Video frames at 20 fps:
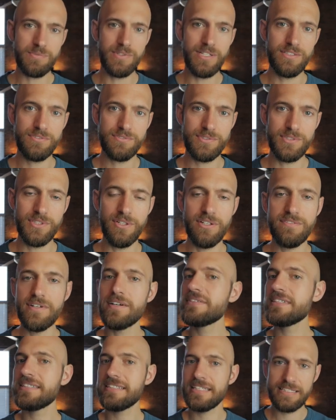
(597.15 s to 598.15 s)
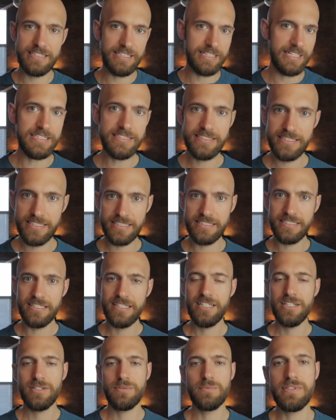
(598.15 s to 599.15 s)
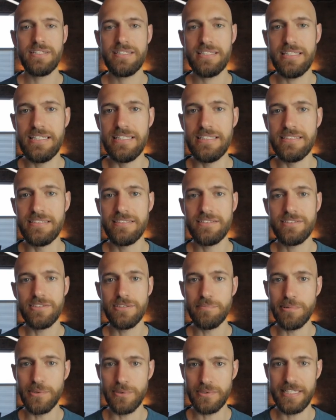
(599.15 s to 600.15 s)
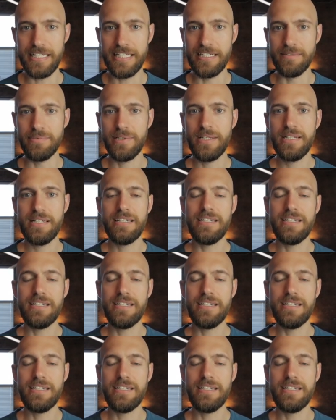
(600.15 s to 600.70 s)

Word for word: run through of everything that I did within the bootcamp.